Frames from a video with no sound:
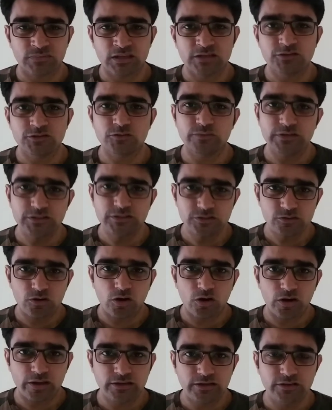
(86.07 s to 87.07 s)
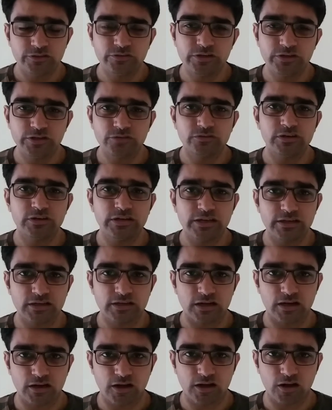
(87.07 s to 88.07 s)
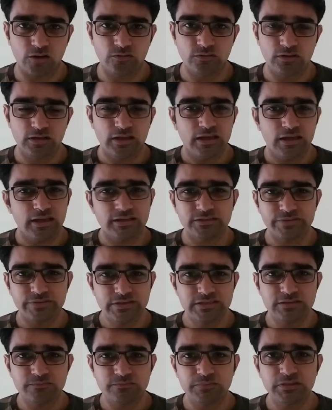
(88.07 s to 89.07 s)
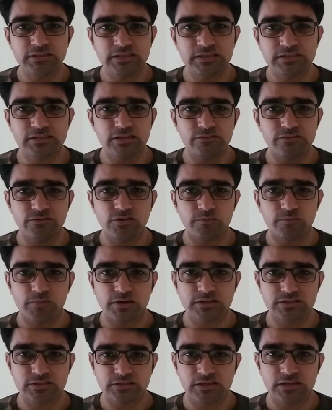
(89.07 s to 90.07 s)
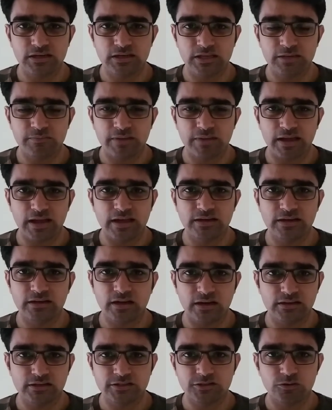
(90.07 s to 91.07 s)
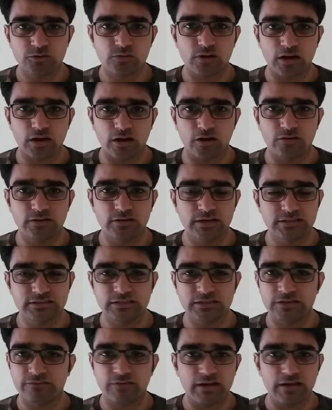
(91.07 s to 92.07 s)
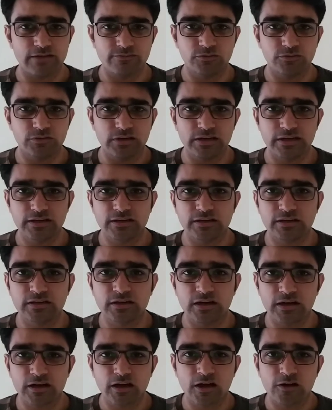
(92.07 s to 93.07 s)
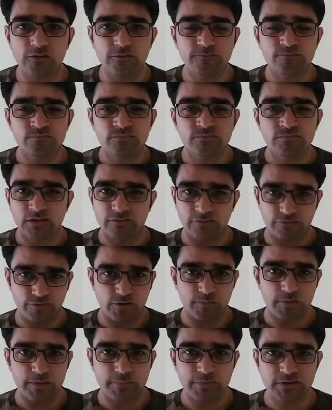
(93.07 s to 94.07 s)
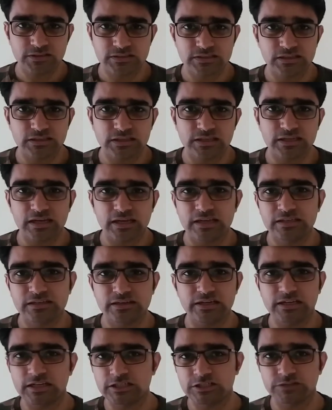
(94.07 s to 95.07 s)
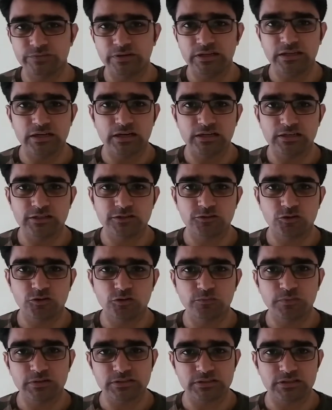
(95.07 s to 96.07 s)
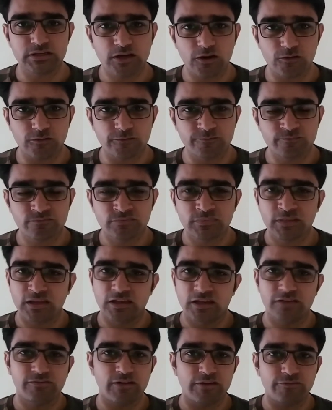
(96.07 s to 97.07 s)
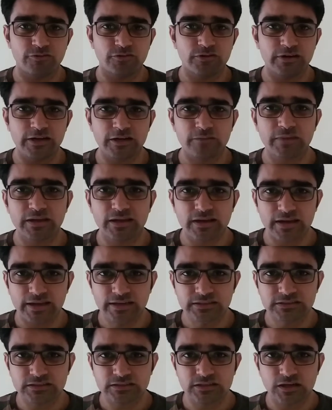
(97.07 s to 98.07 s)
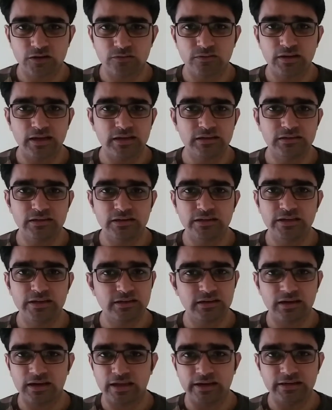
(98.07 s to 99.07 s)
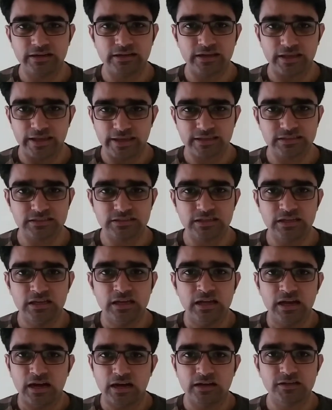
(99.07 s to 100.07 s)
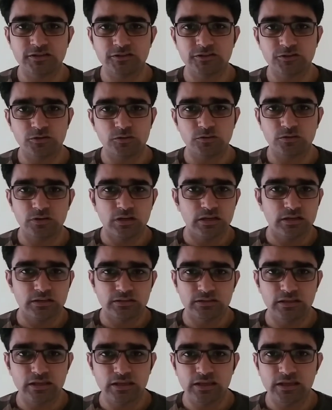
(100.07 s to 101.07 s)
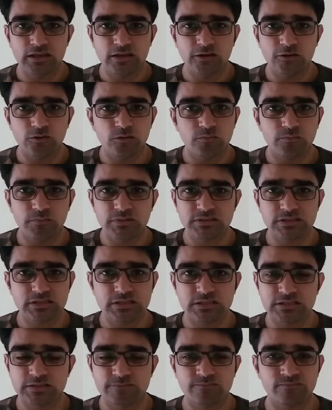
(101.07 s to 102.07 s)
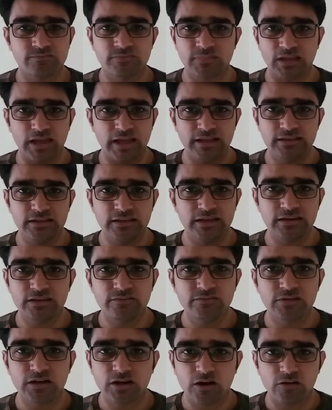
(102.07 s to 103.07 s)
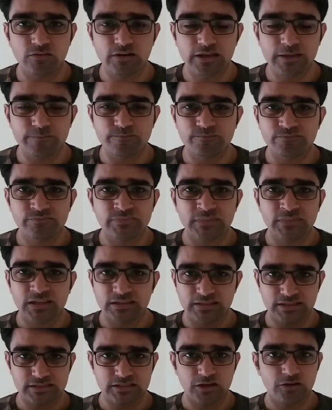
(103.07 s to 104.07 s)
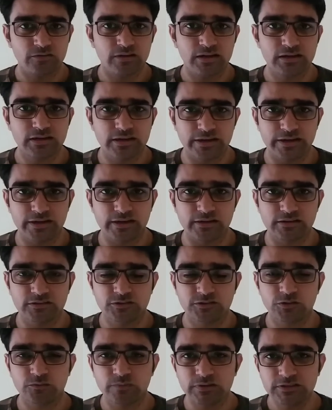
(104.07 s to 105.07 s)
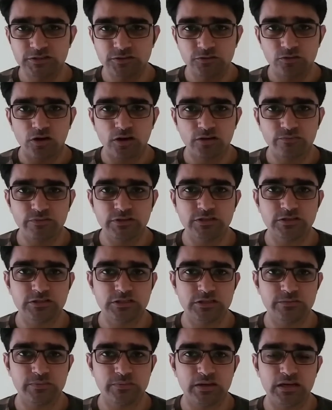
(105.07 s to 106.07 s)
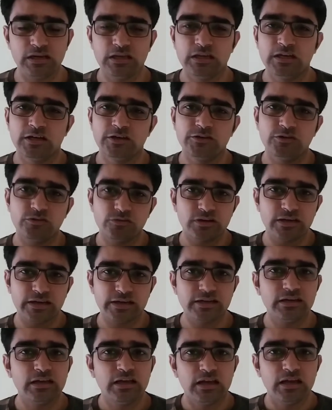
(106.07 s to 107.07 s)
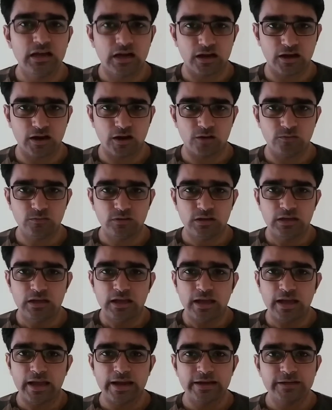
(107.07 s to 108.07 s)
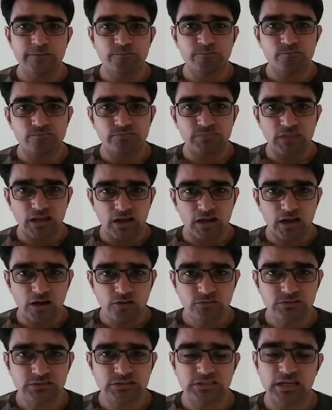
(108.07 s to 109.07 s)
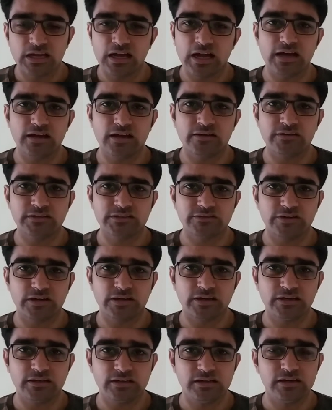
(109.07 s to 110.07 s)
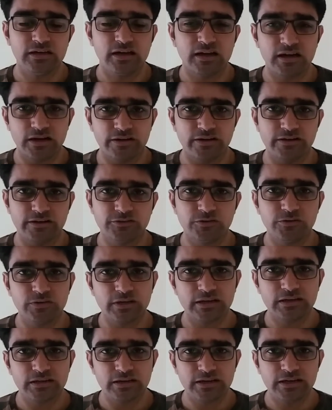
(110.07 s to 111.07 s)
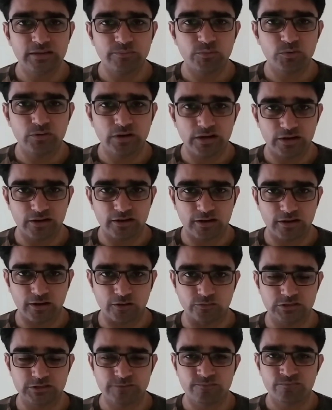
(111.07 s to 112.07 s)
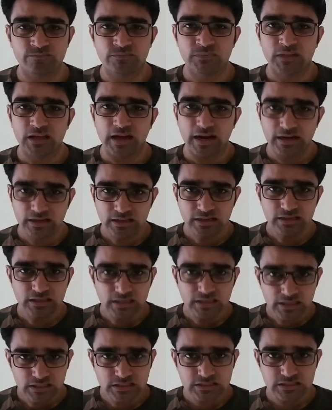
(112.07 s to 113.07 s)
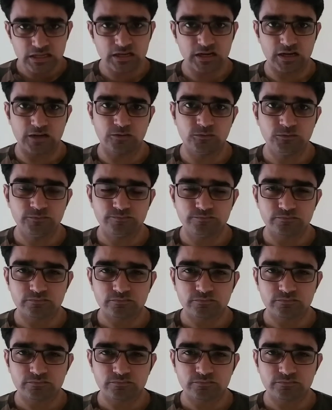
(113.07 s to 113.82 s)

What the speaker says: So once you log in, you need to create an account. It's very simple. Just give your personal name and underscore account. Let's say if I have to create an account for my personal thing, I'll create Ashwini underscore personal account. If I have to create my client's account, I'll create client X underscore the business and then give the account name. That's how I'll create it. So once you log in with your Gmail, you need to create account, and accounts are restricted till 100. So you can create up to 100 accounts. Under each account,